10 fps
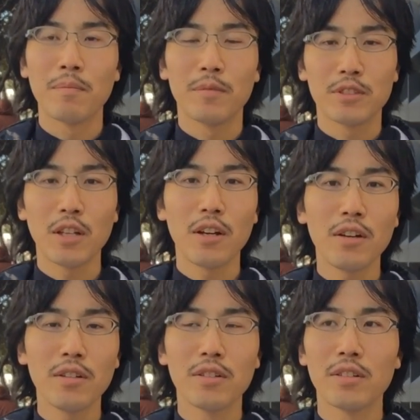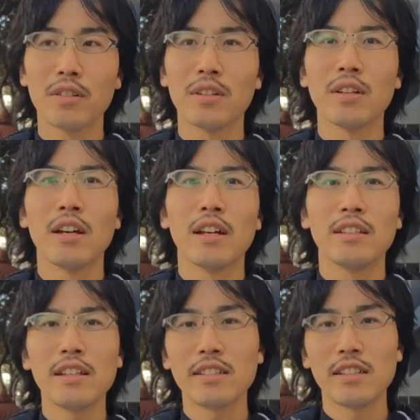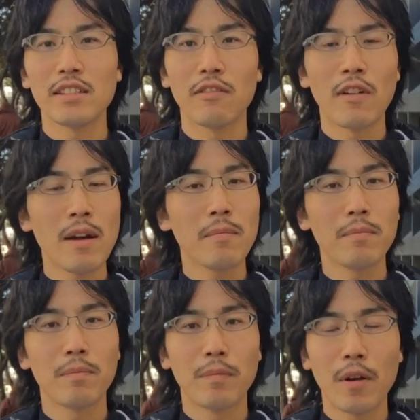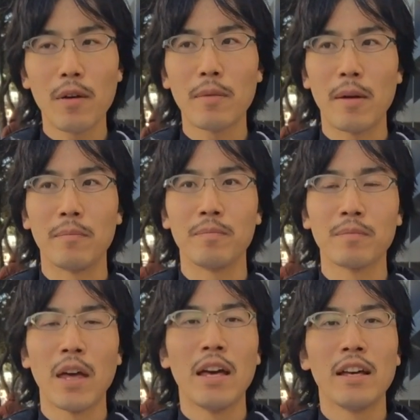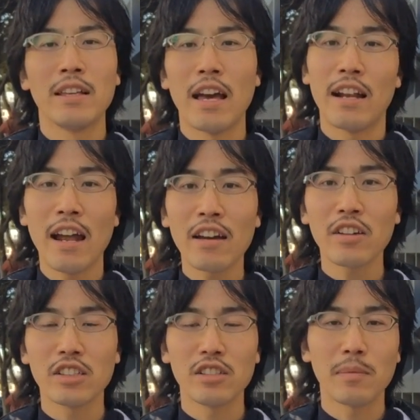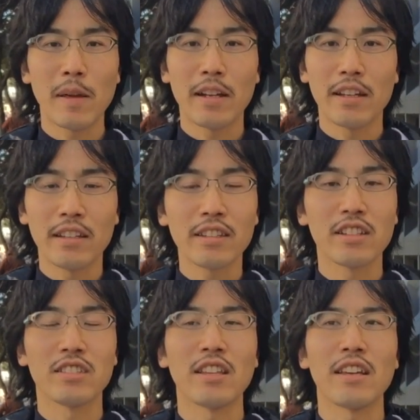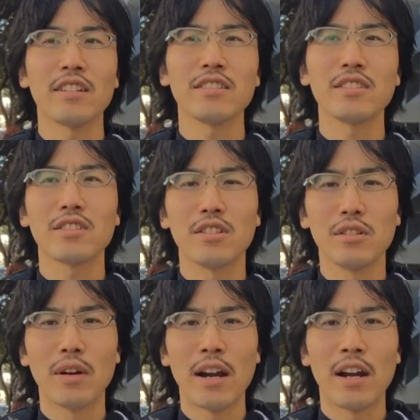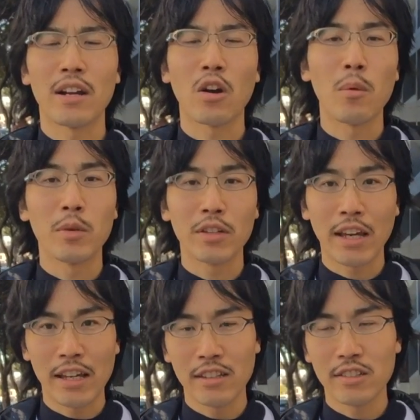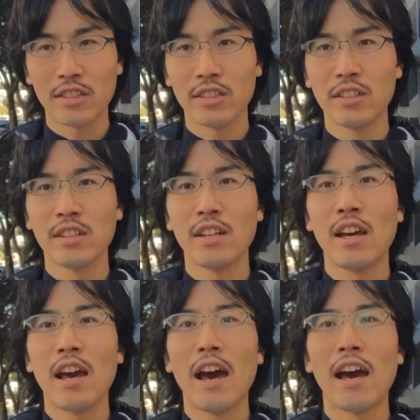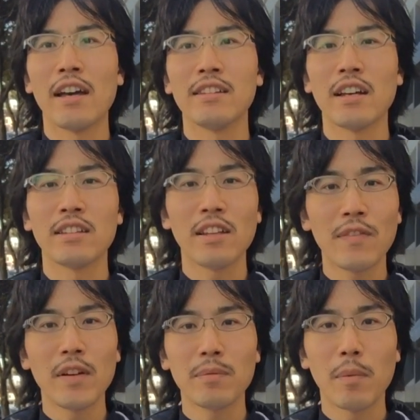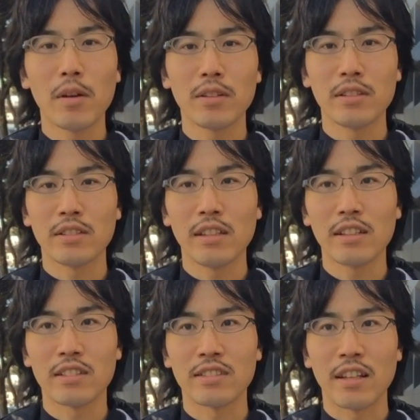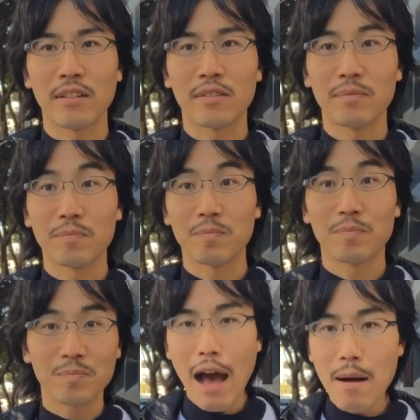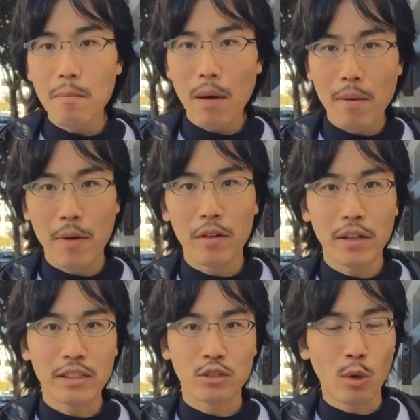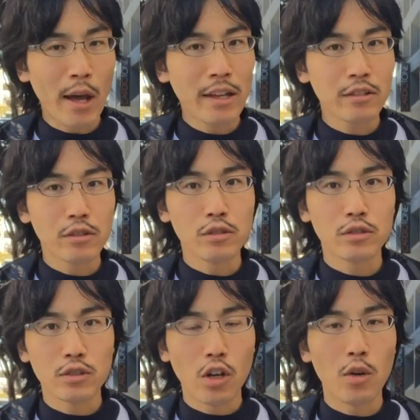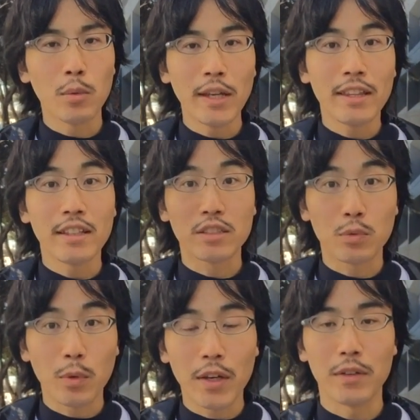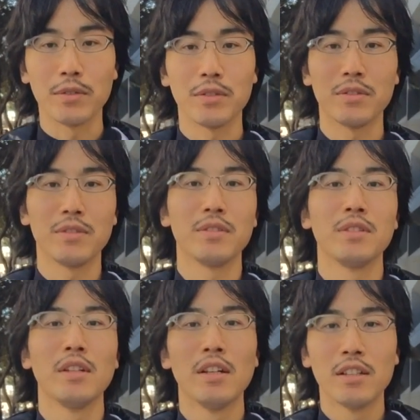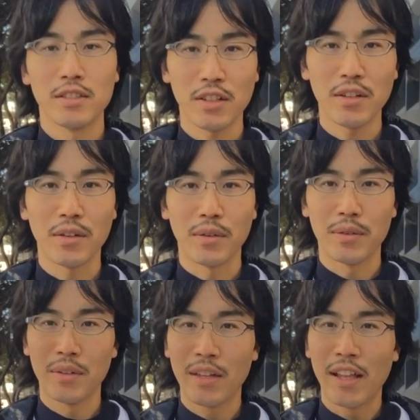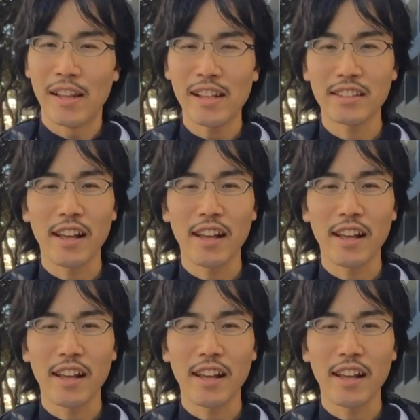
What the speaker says: So, this is the one problem. Yeah, language is very interesting to communicate, and the different point is interesting. Unbabel is trying to solve in this field. So, let's